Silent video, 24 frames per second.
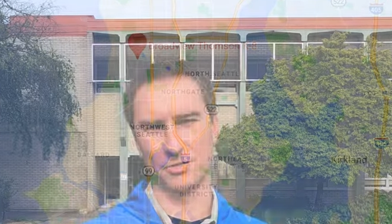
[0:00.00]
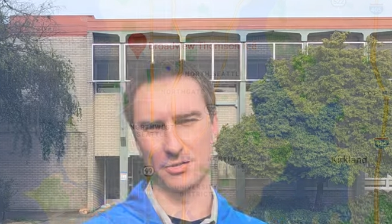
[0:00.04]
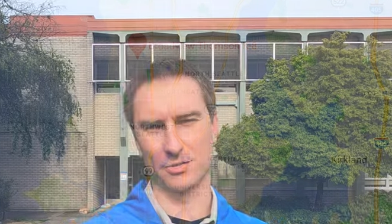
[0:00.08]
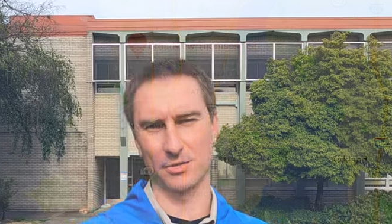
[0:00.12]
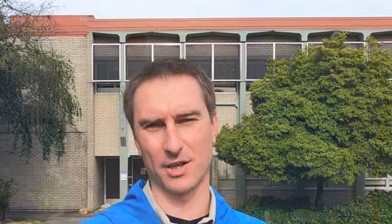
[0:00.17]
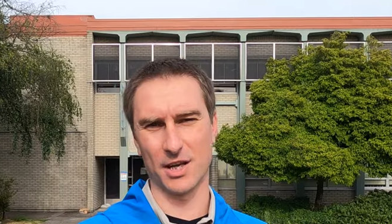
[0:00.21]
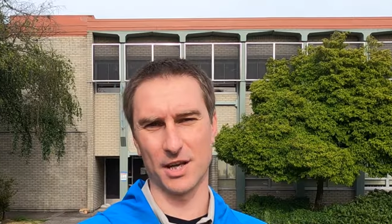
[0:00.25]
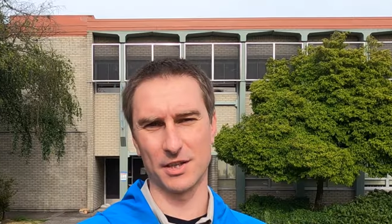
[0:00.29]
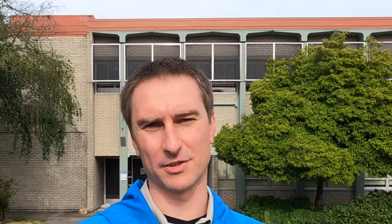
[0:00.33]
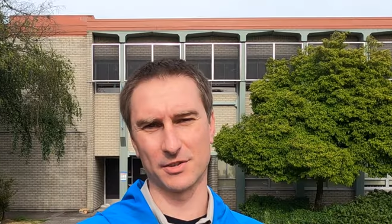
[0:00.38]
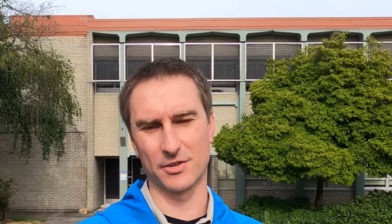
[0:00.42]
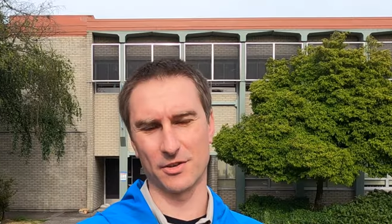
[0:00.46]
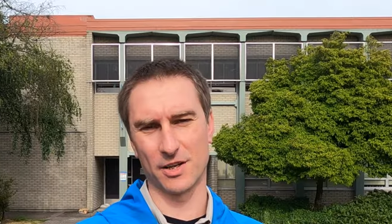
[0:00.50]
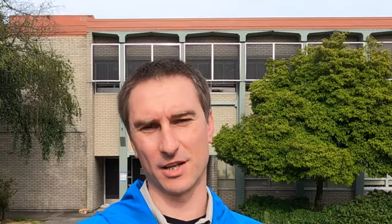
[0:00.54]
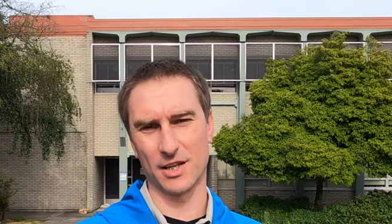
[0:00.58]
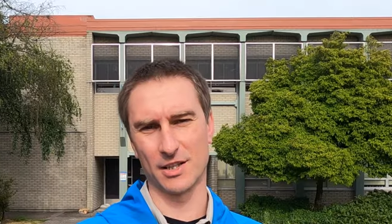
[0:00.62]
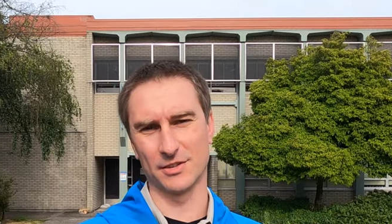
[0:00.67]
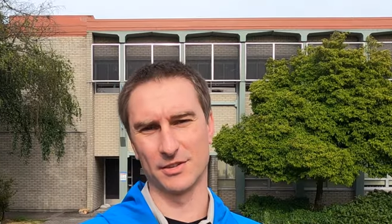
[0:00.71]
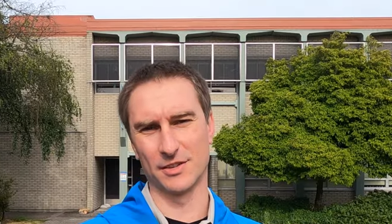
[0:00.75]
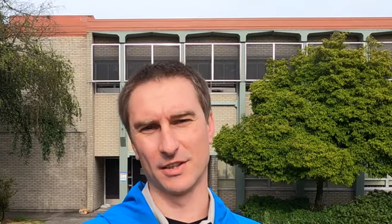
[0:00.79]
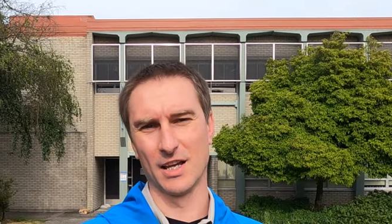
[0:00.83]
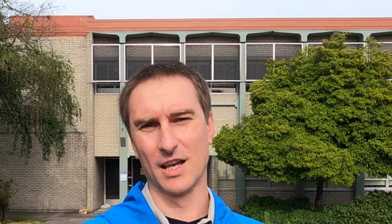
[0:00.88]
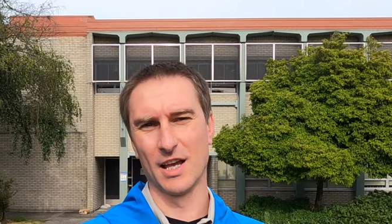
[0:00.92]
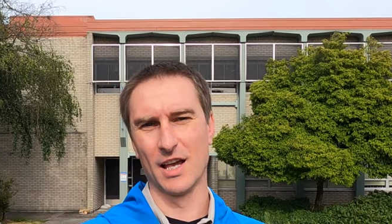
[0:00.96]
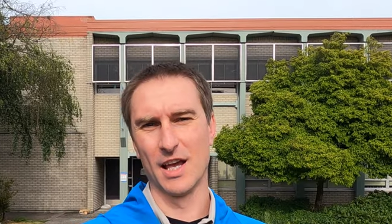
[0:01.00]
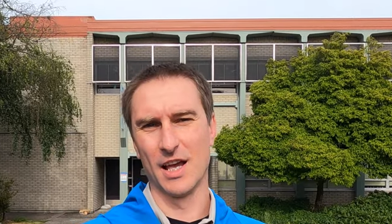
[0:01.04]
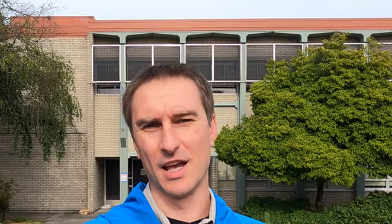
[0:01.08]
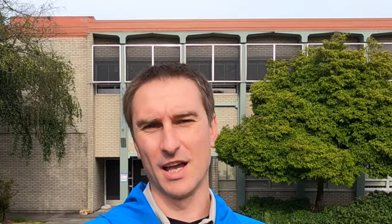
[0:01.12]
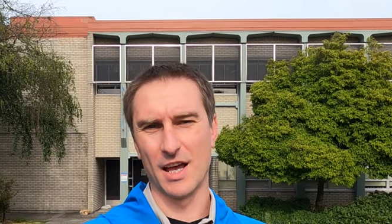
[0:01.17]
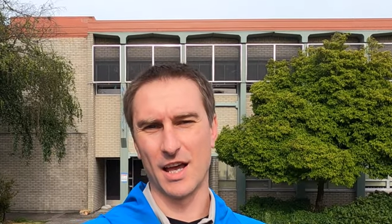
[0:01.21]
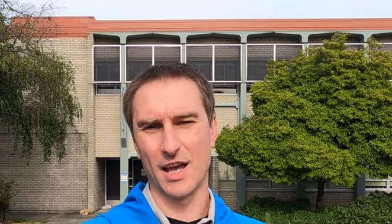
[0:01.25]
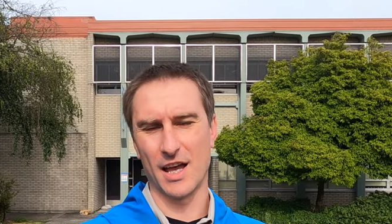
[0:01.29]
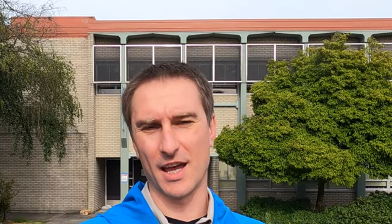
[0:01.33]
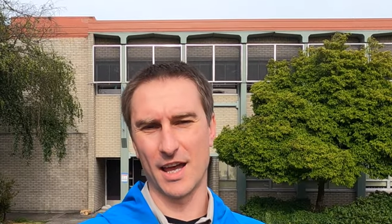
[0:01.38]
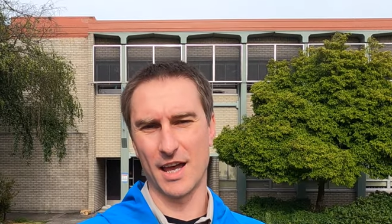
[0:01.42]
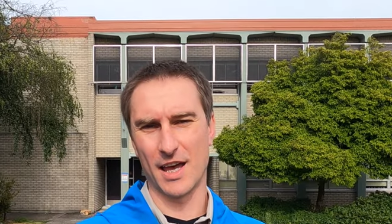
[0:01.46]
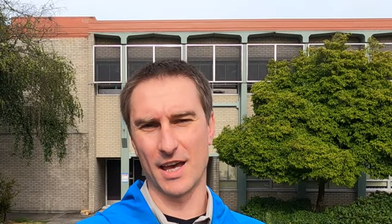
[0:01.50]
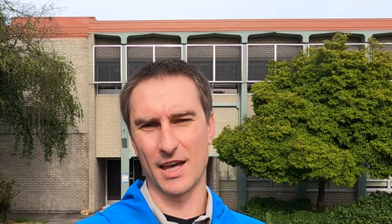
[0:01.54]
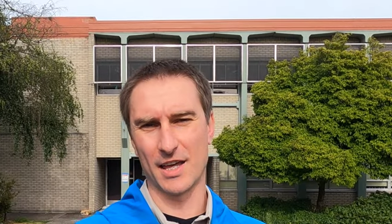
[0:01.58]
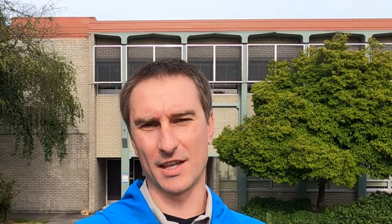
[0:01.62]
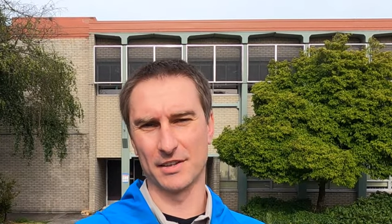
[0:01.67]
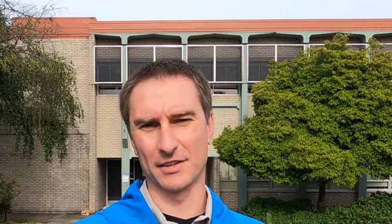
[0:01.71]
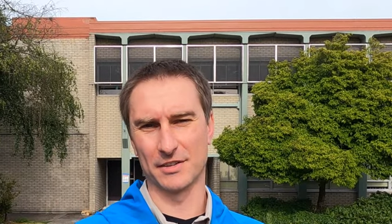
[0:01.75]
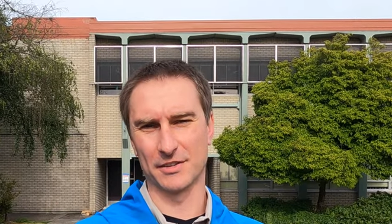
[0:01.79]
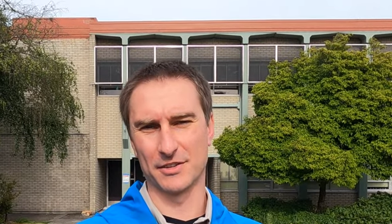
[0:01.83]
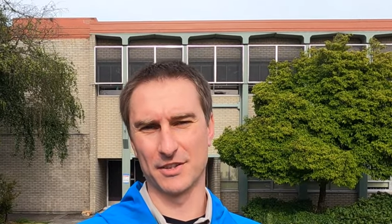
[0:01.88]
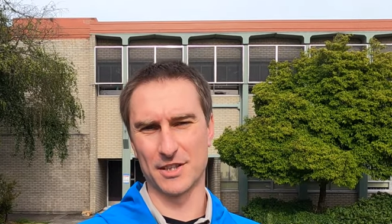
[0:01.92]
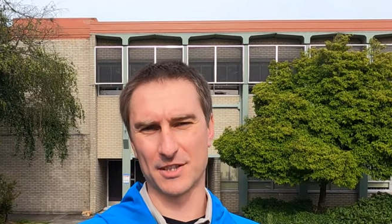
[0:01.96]
to 8th grade.
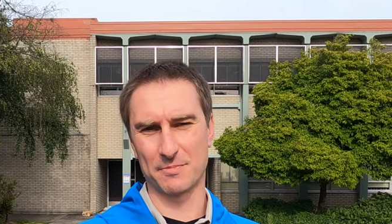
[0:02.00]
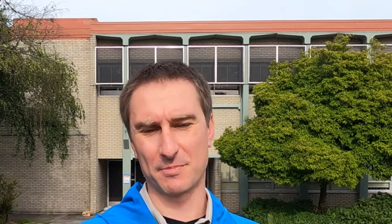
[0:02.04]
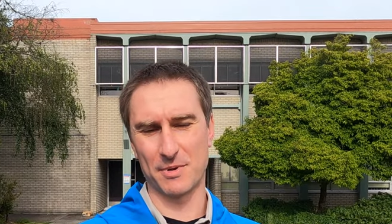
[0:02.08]
And this